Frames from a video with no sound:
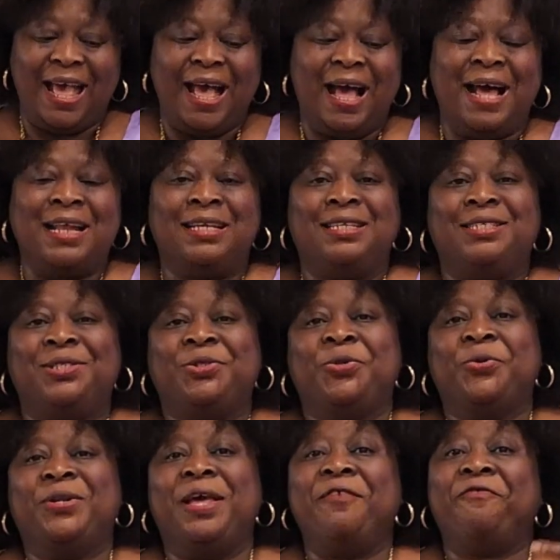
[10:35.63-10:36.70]
and
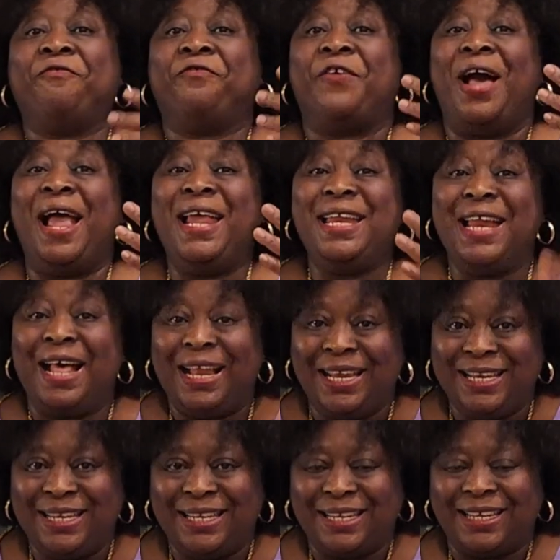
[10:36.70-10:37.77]
today
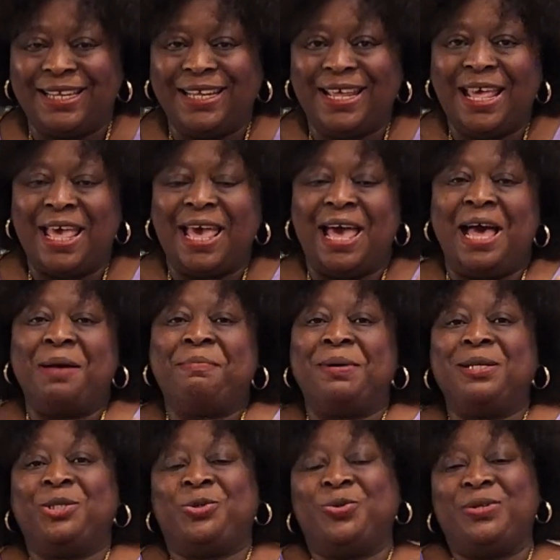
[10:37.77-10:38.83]
finally
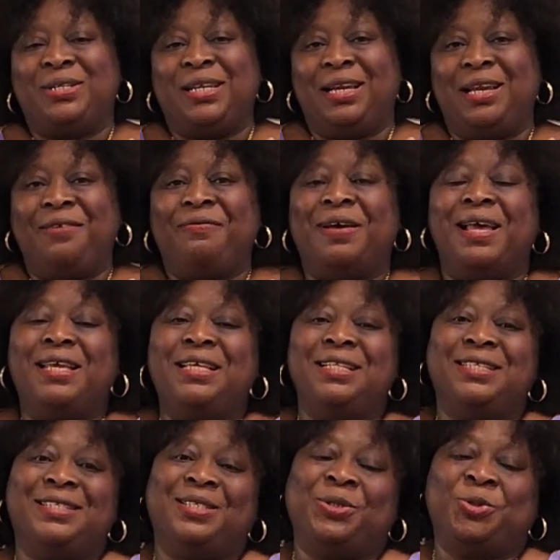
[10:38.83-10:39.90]
Amazon delivered it
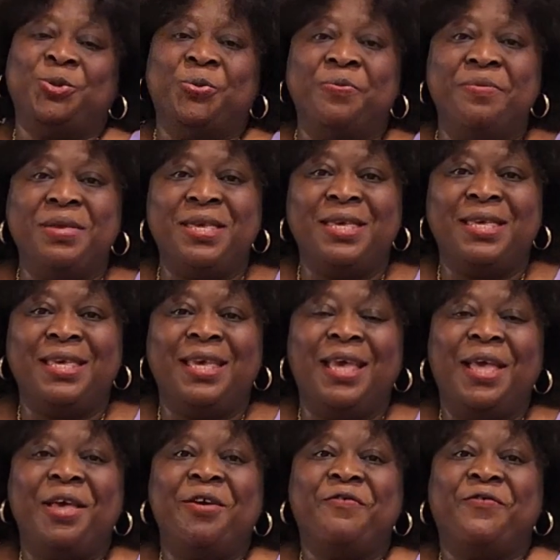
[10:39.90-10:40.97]
to me
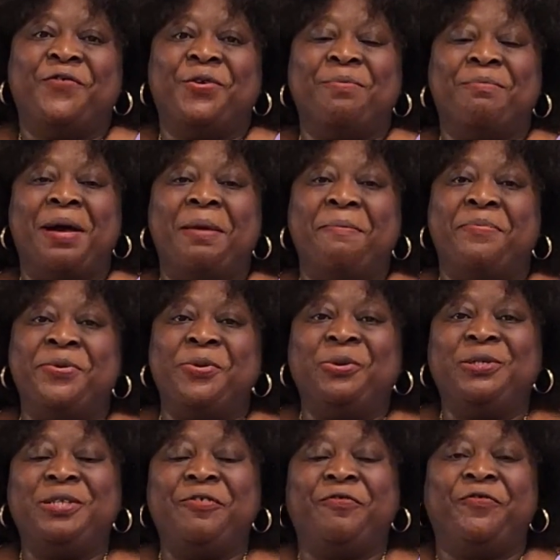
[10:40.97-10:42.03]
from my
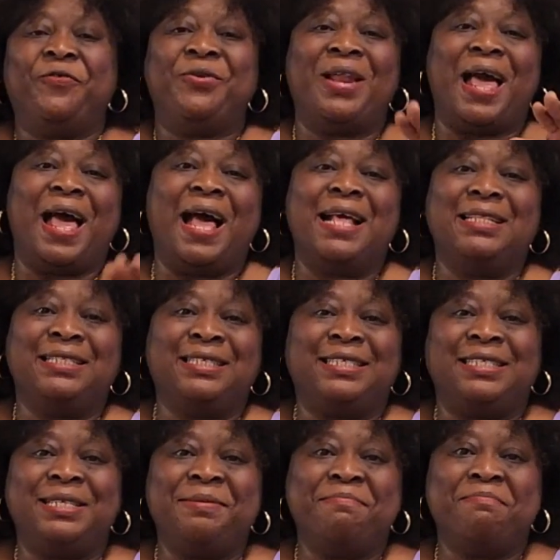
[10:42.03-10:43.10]
beautiful
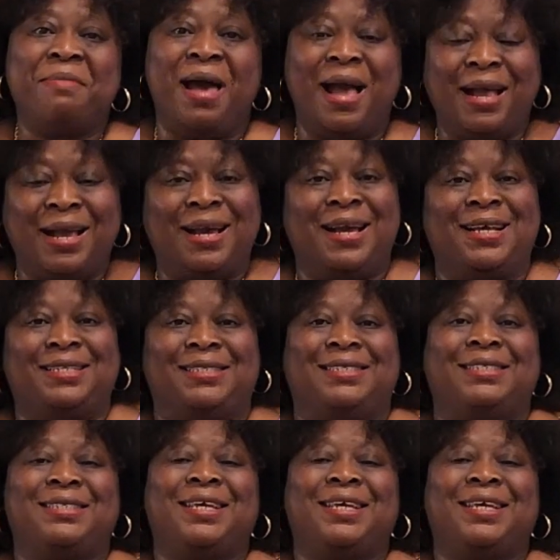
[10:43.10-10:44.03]
Auntie Margaret